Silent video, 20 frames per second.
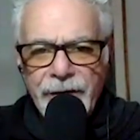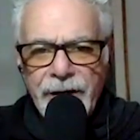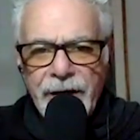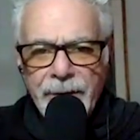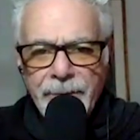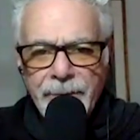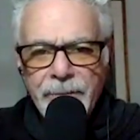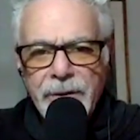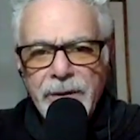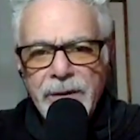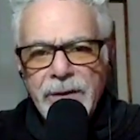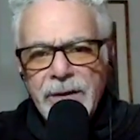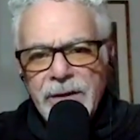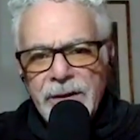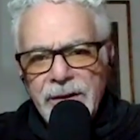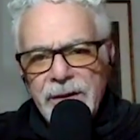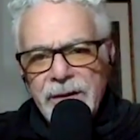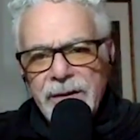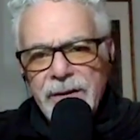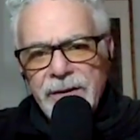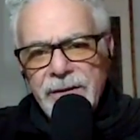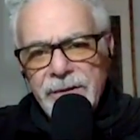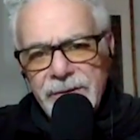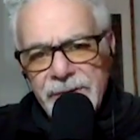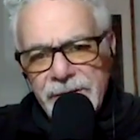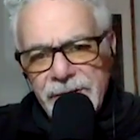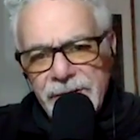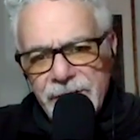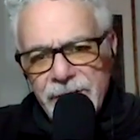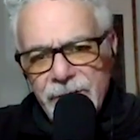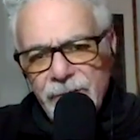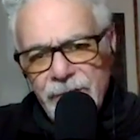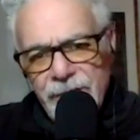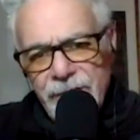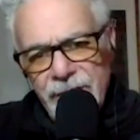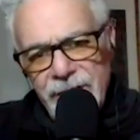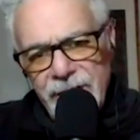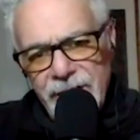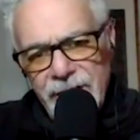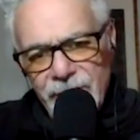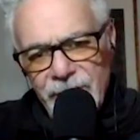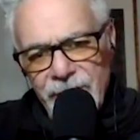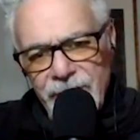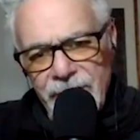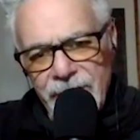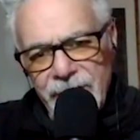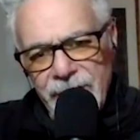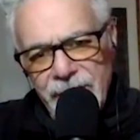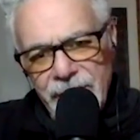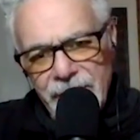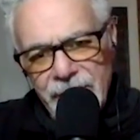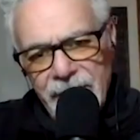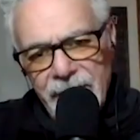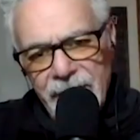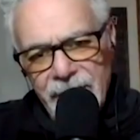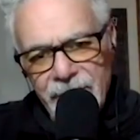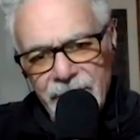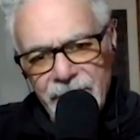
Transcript: them so what? Yeah, what do you think? How do